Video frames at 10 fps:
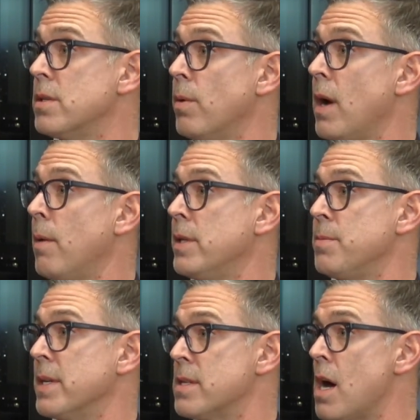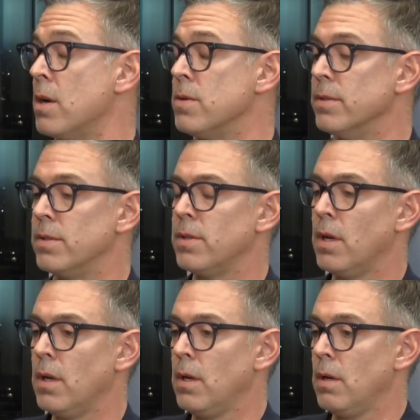So when I went to McDonald's,
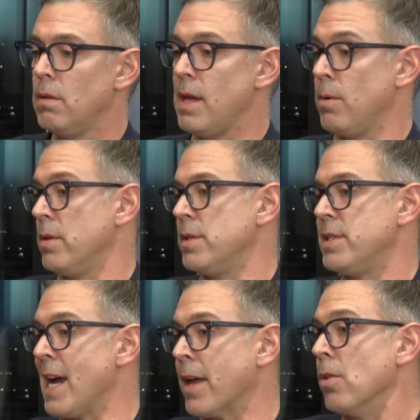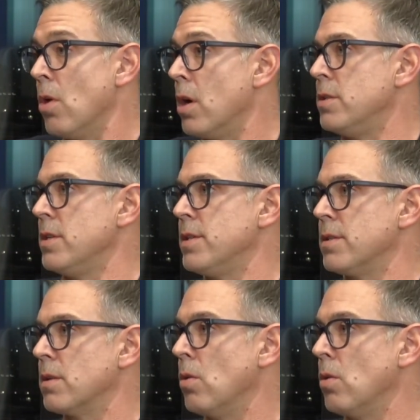they were the second largest